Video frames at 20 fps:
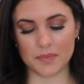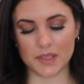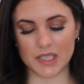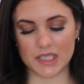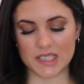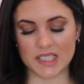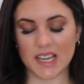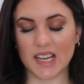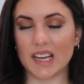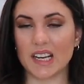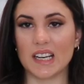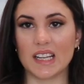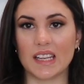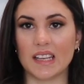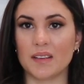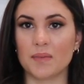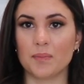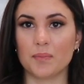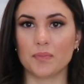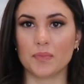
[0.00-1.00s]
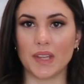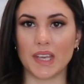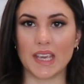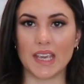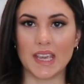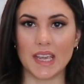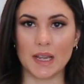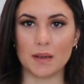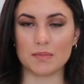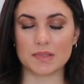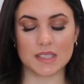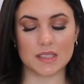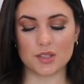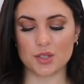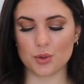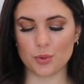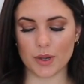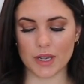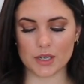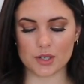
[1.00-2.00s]
It's kind of like a ham
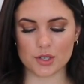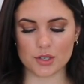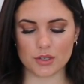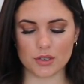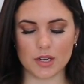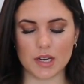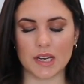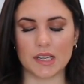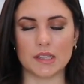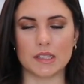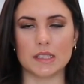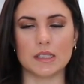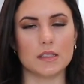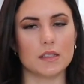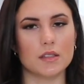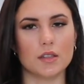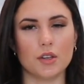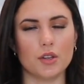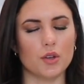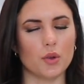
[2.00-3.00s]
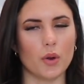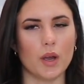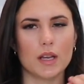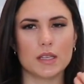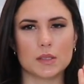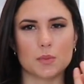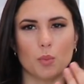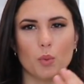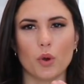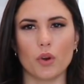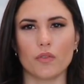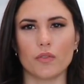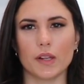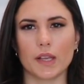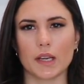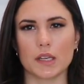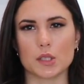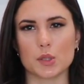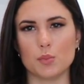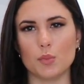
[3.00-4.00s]
situation, and it, has more of
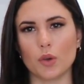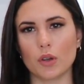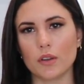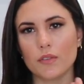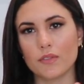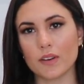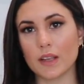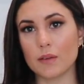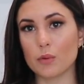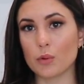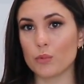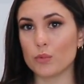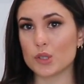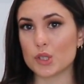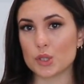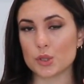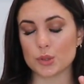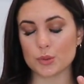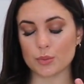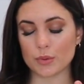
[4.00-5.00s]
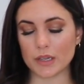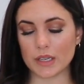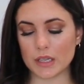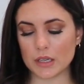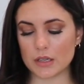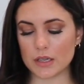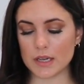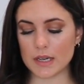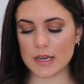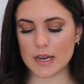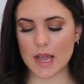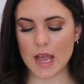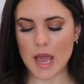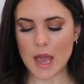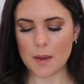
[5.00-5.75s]
like a smoky flavor, which is really good.